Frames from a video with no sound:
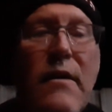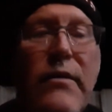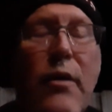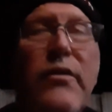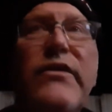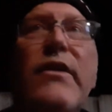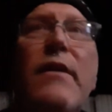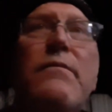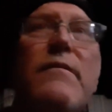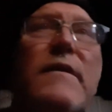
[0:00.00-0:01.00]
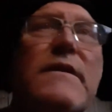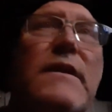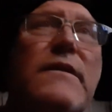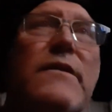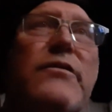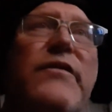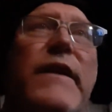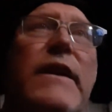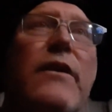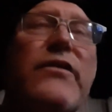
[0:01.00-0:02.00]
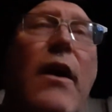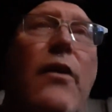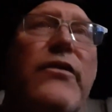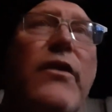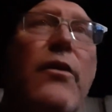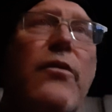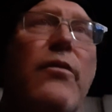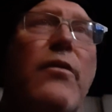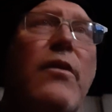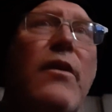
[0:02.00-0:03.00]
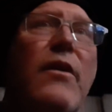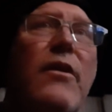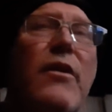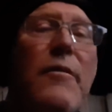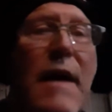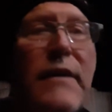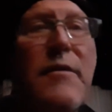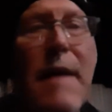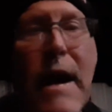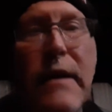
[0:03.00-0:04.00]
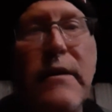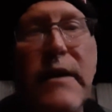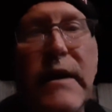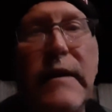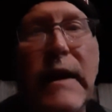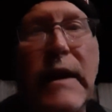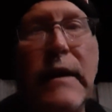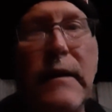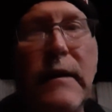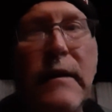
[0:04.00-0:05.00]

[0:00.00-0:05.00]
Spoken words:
There was videos also about tobacco, nicotine.